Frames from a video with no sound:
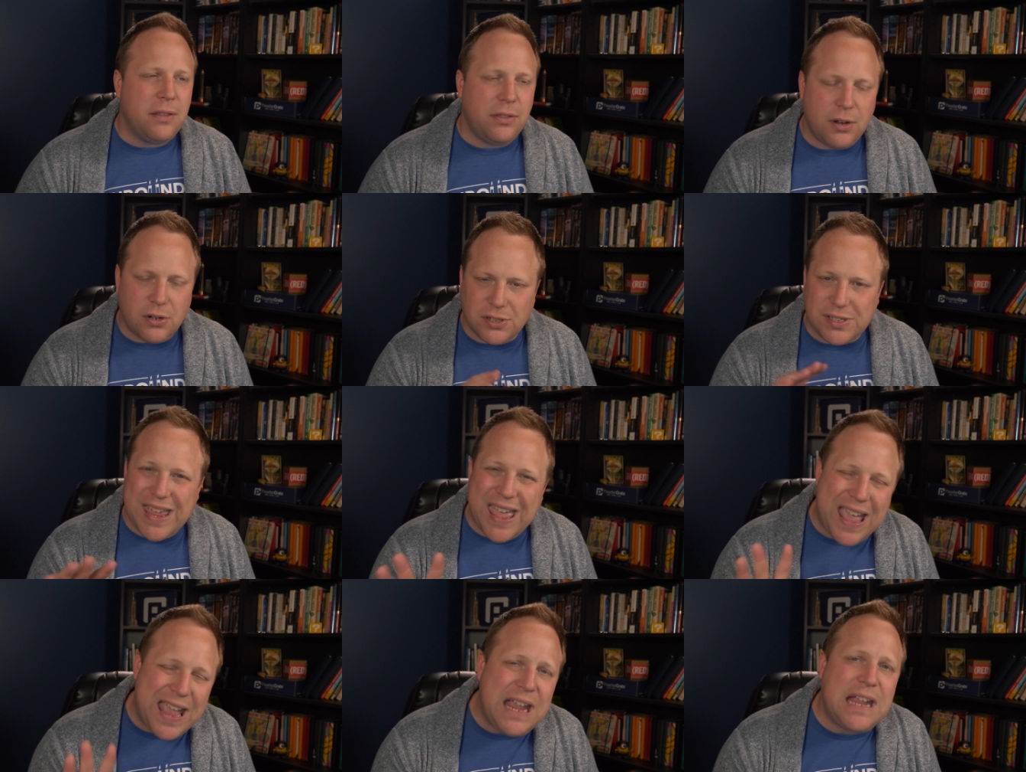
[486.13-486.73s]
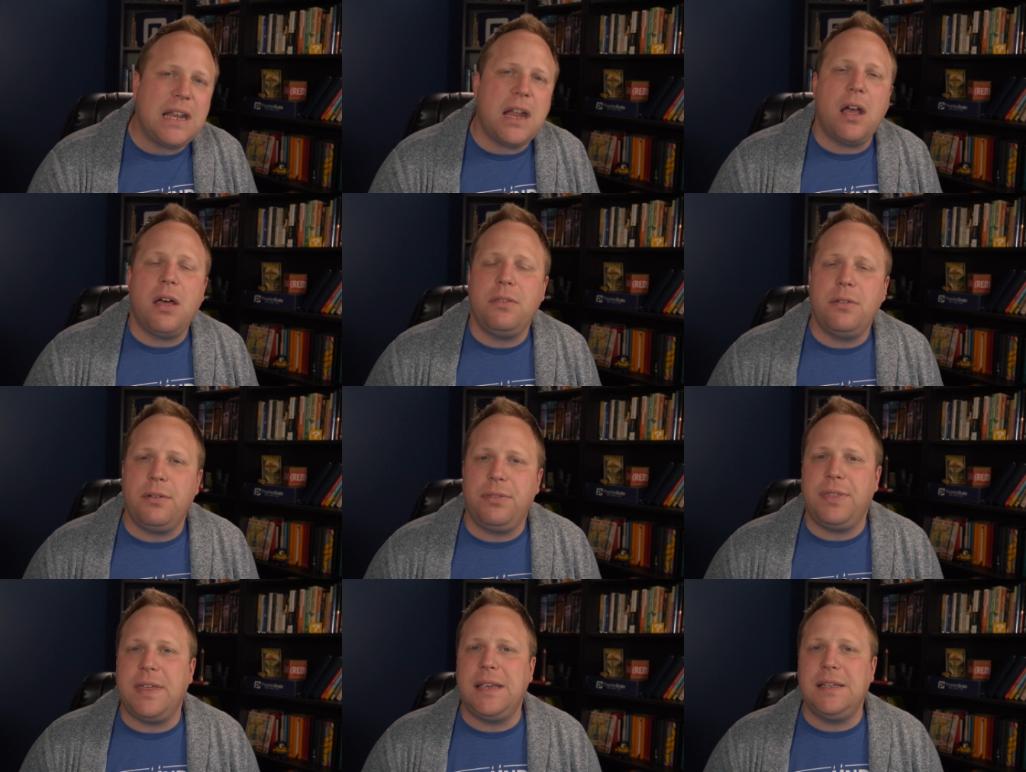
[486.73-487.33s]
There's 8
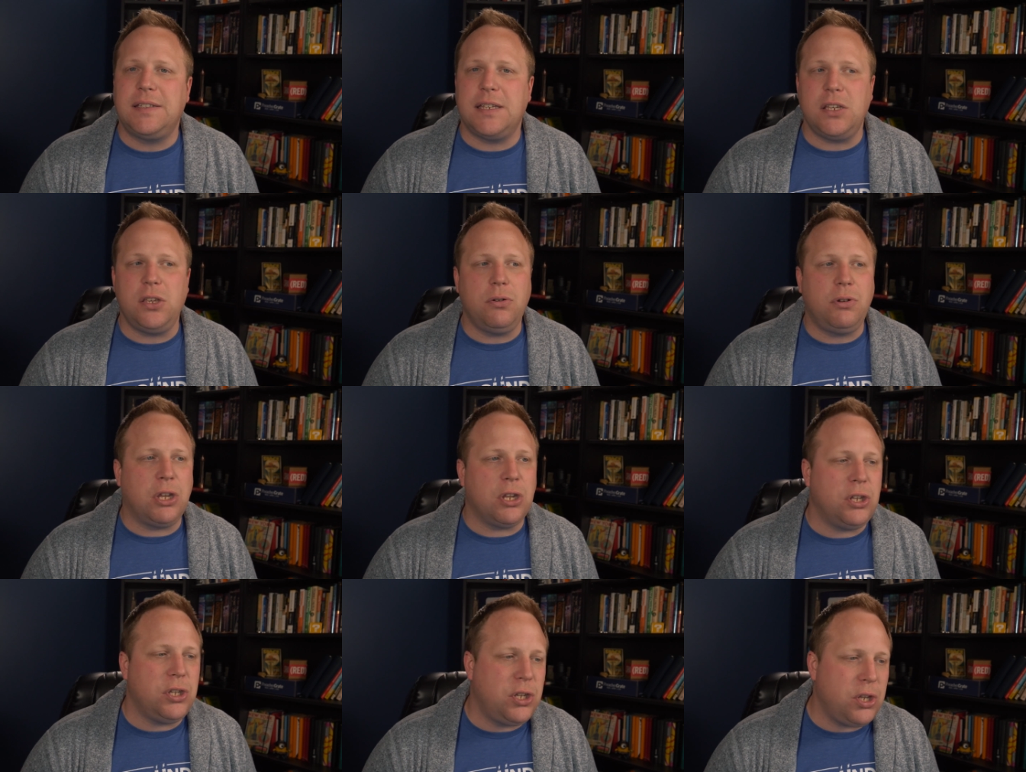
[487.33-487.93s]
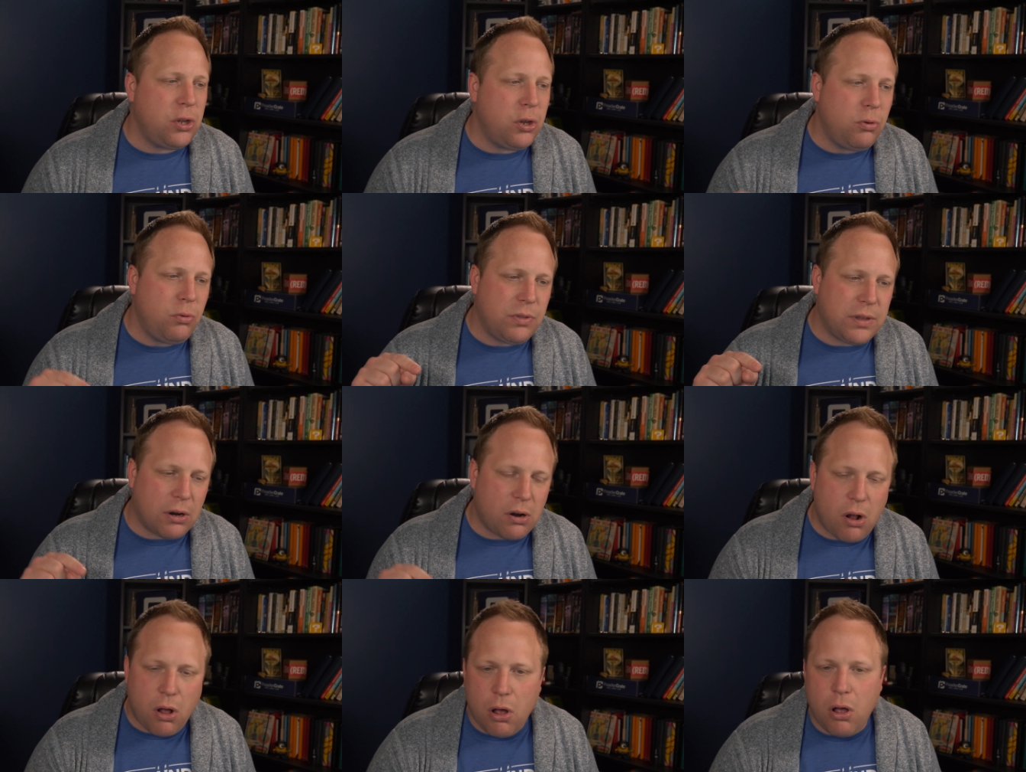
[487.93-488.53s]
other things that you can do.
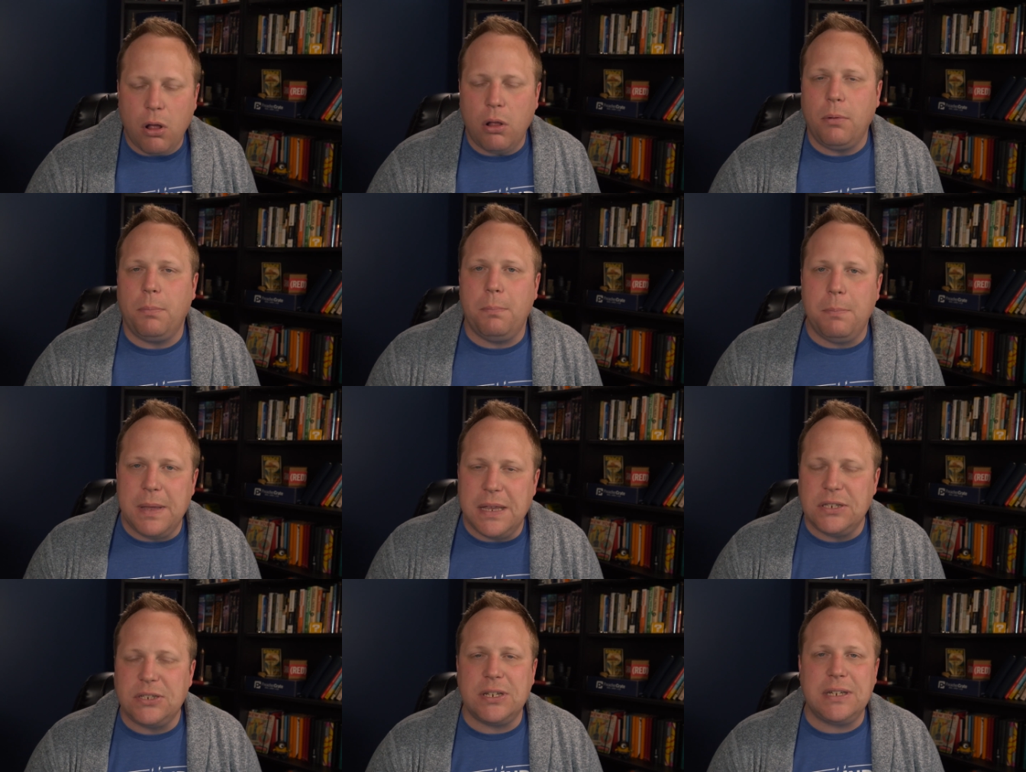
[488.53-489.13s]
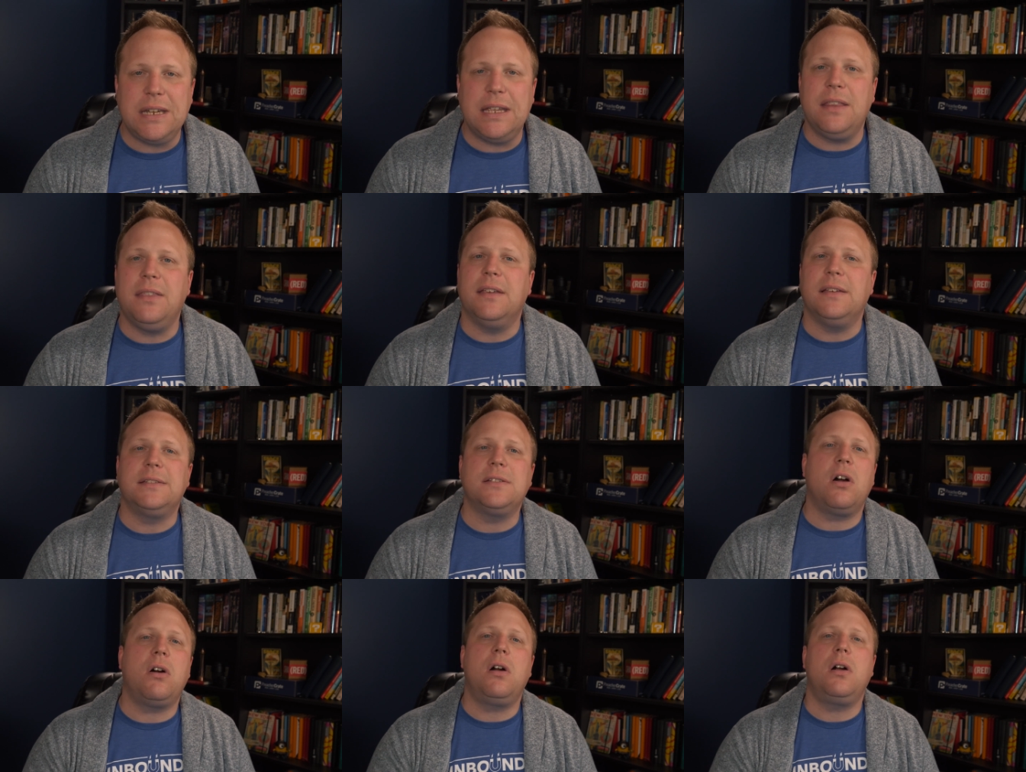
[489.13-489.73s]
They're all mentioned in
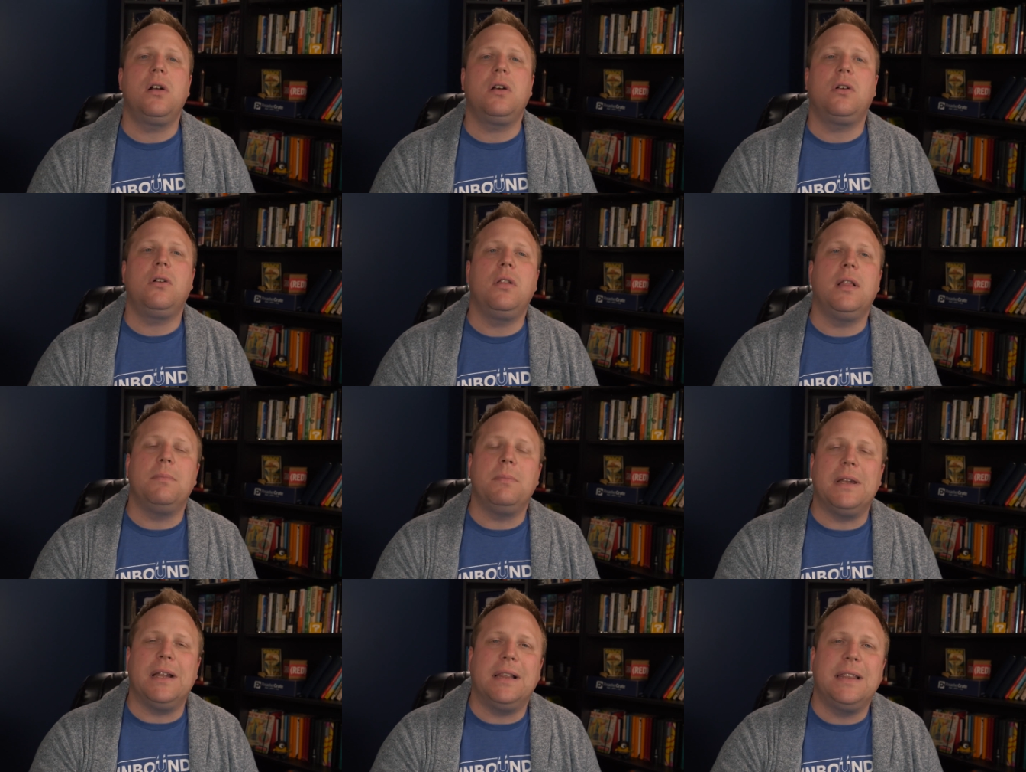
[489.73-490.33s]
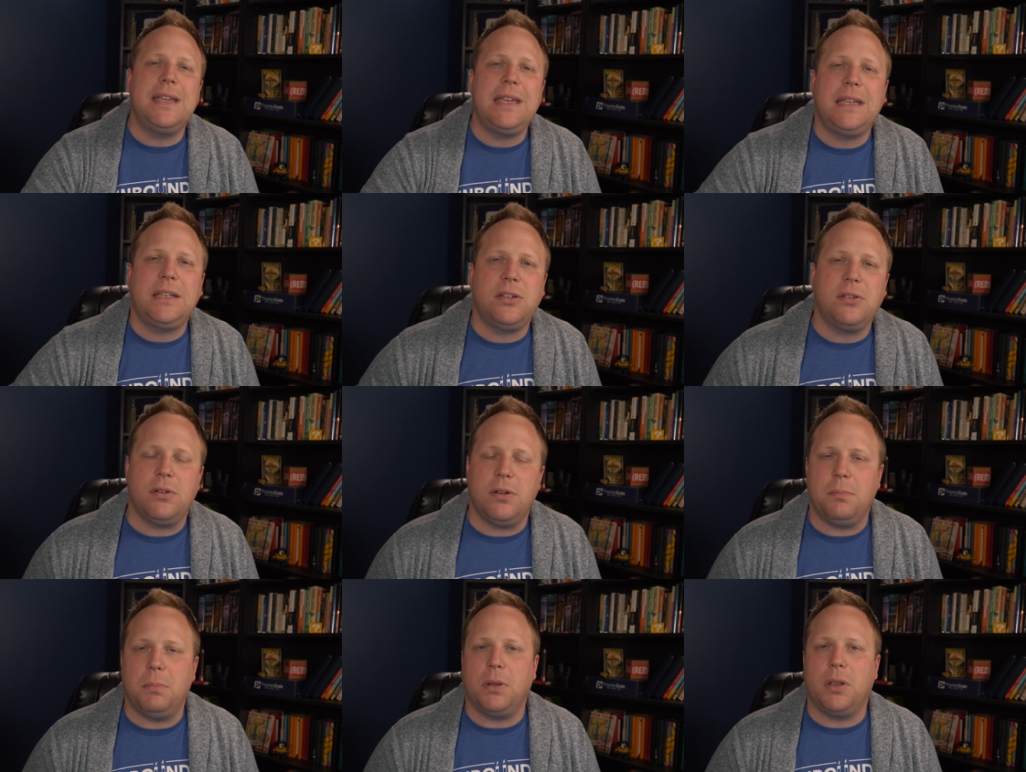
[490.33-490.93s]
this article. I'm going to link
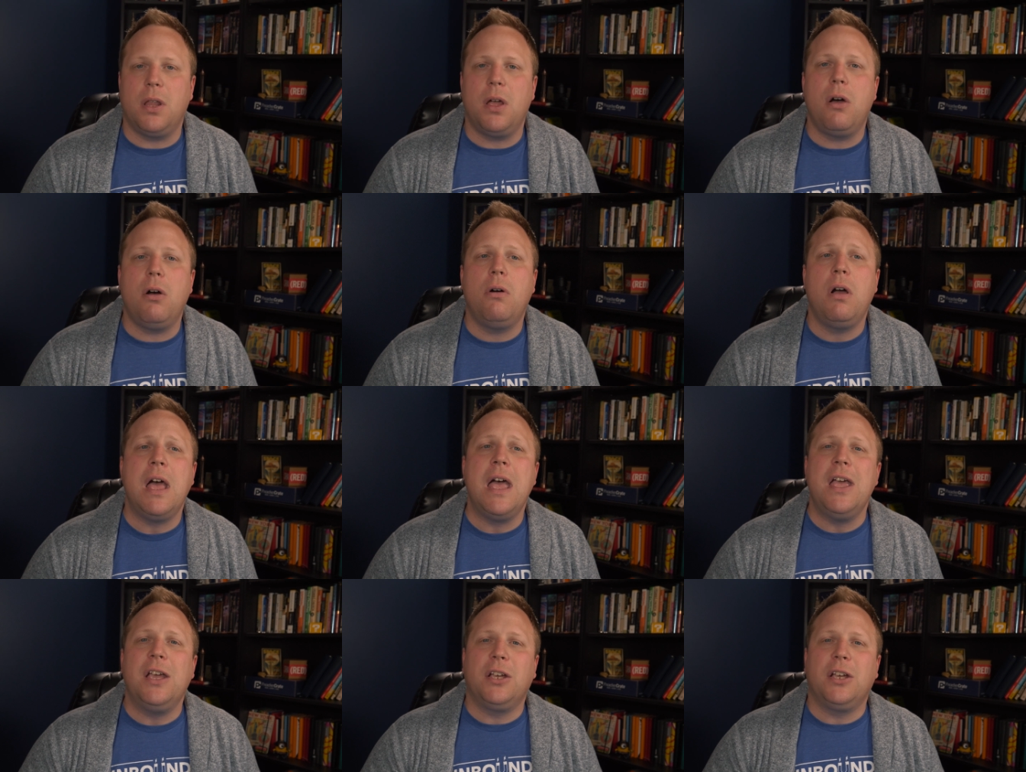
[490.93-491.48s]
to it below.